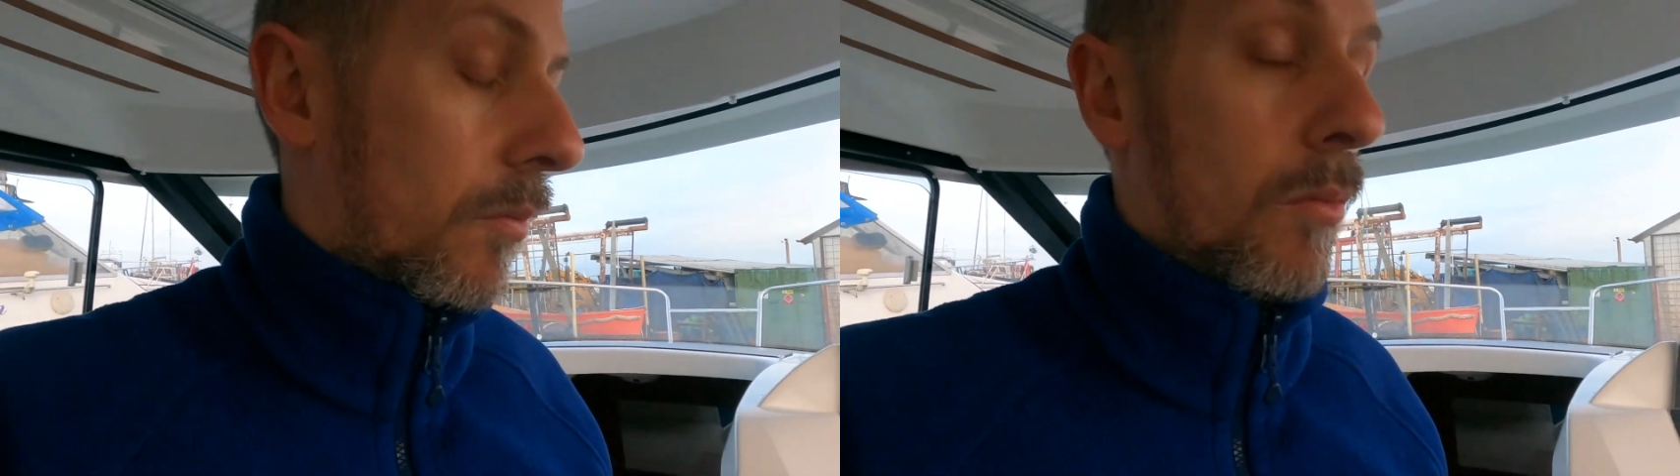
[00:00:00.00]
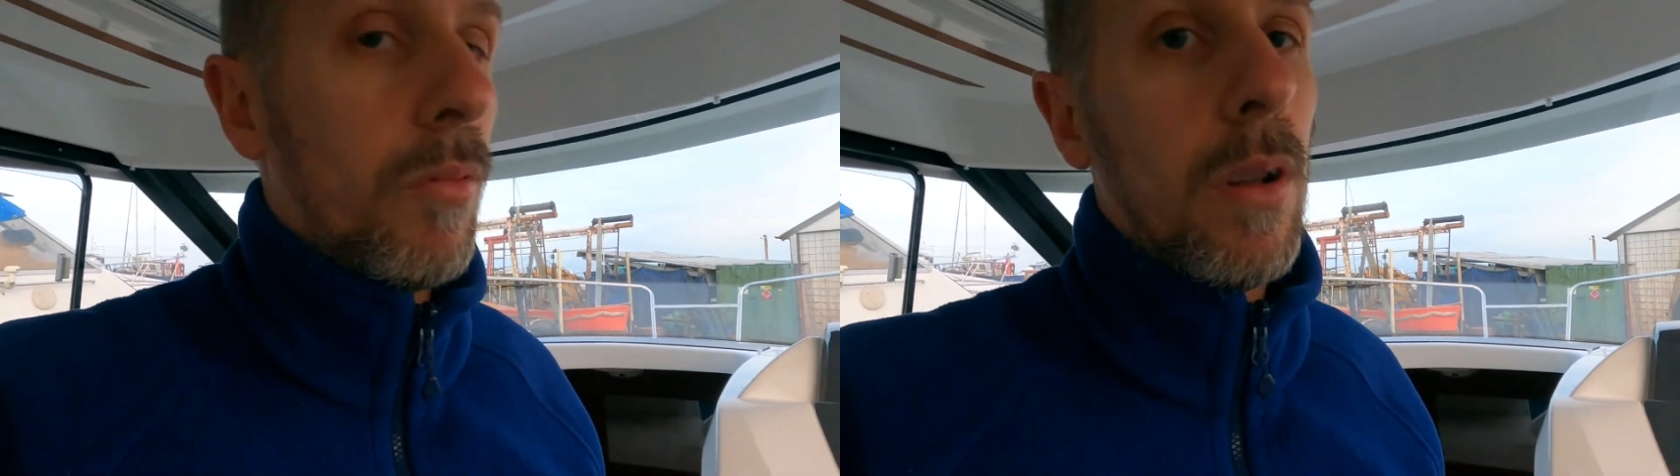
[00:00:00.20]

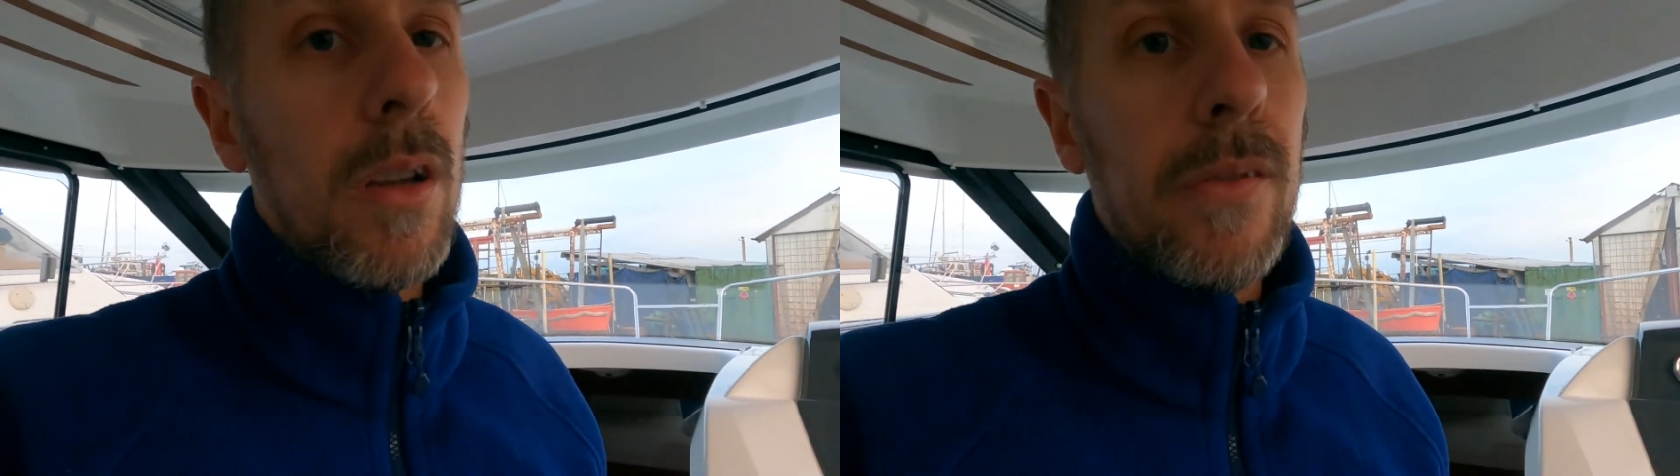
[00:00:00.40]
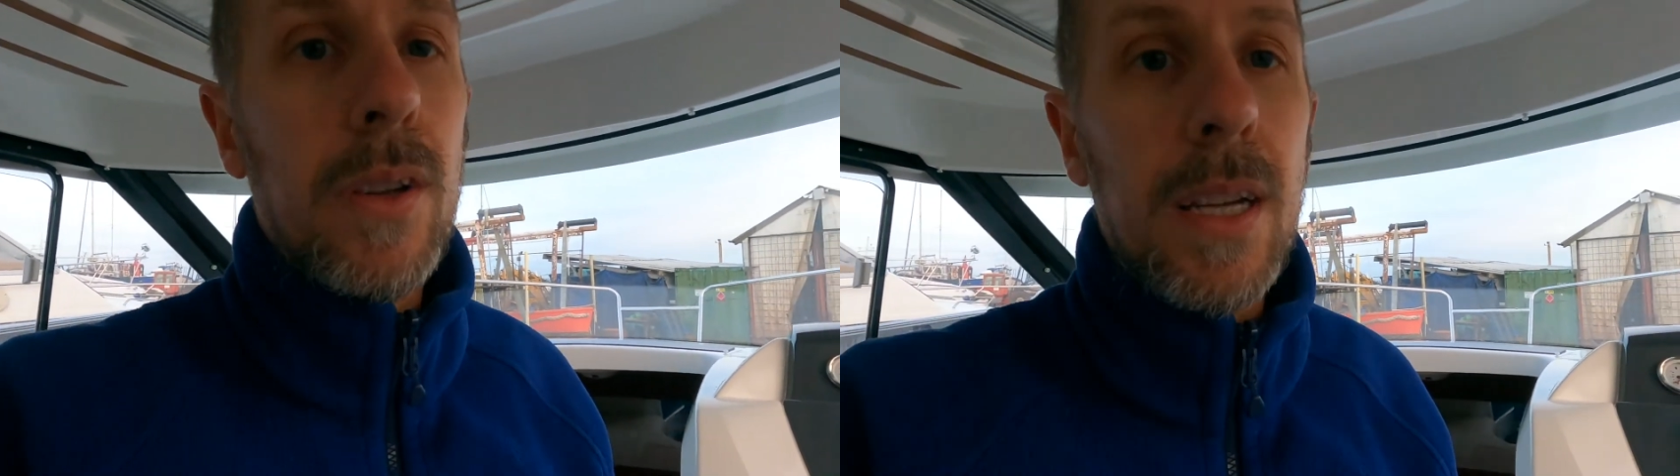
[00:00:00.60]
over the
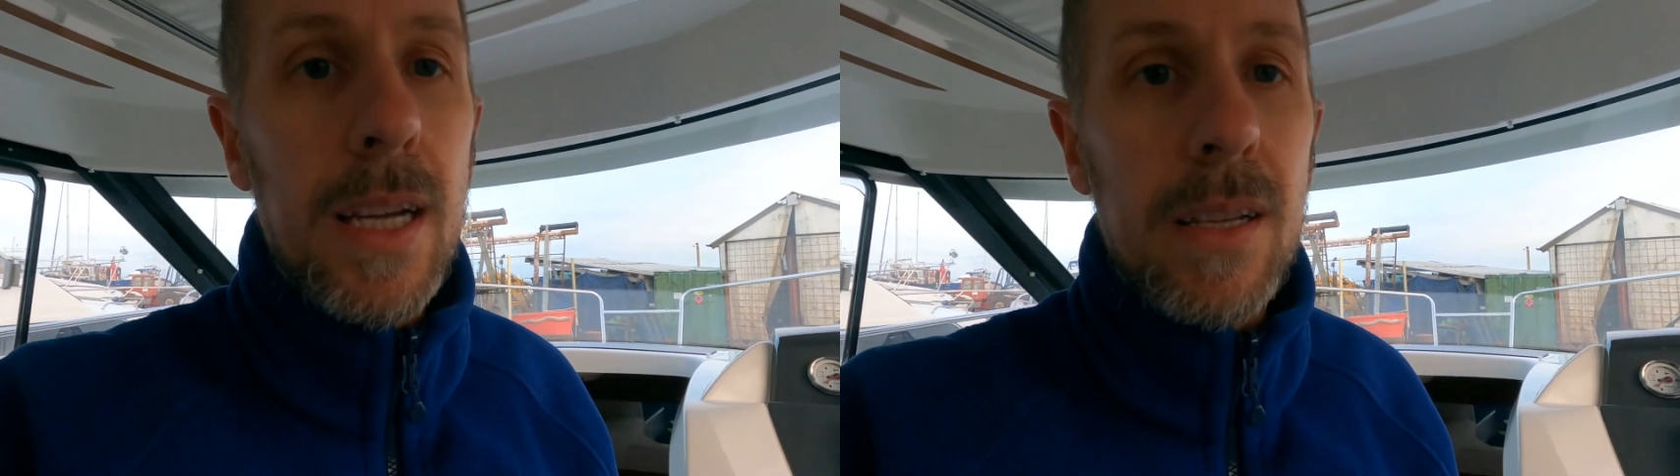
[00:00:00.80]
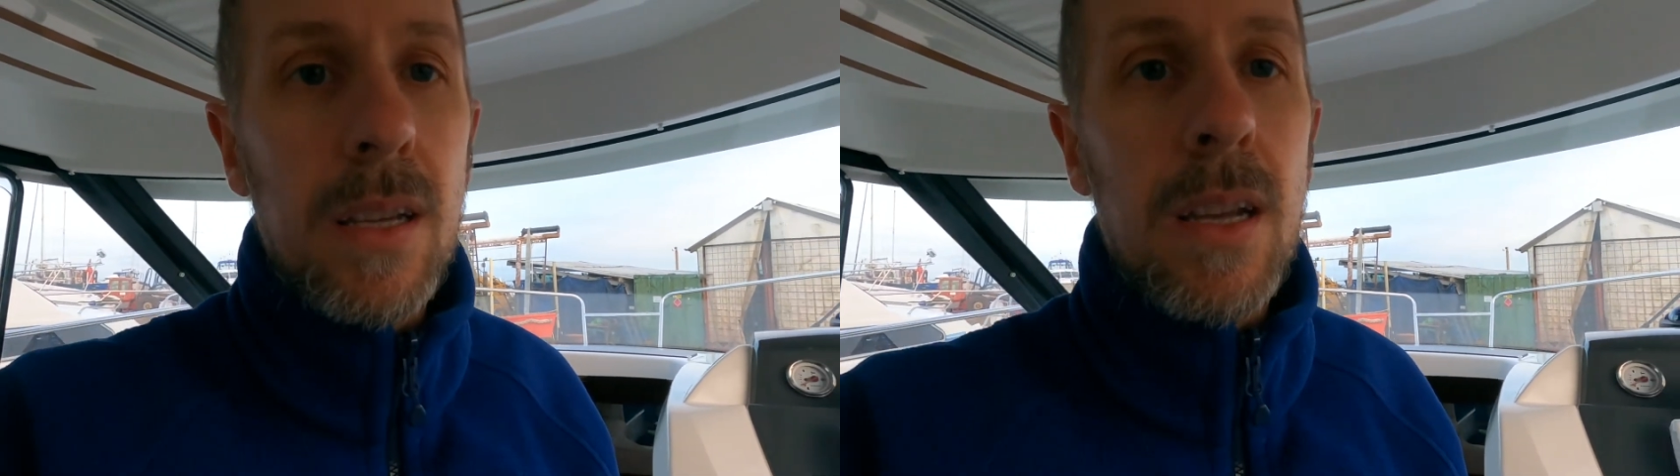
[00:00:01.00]
last few
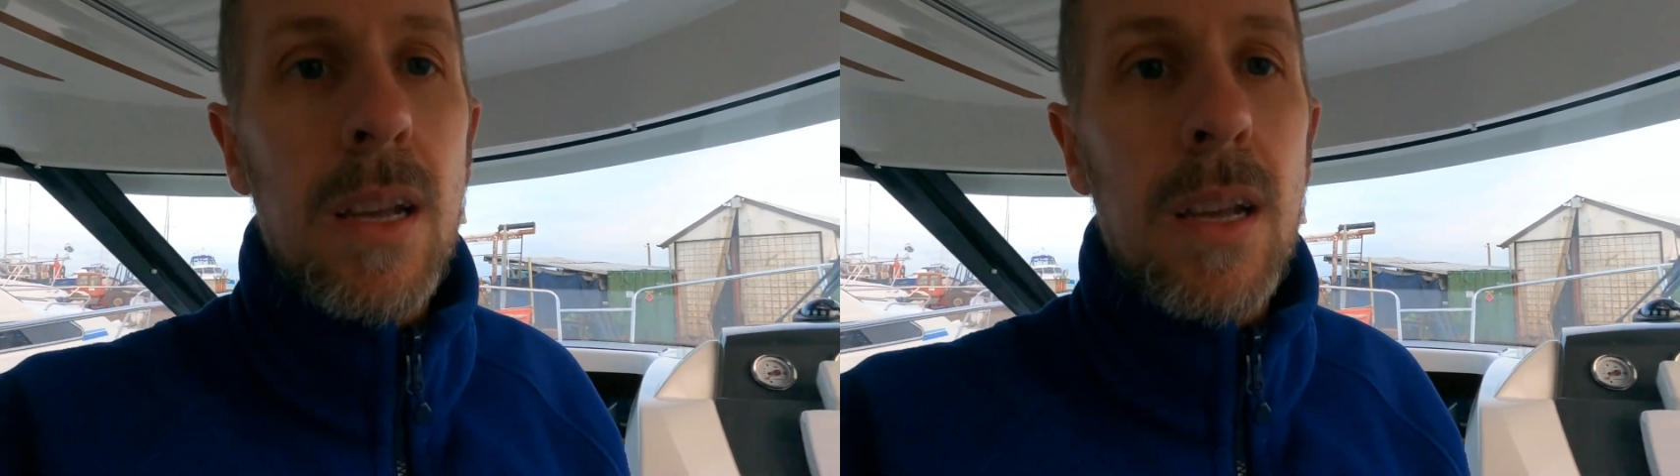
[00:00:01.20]
days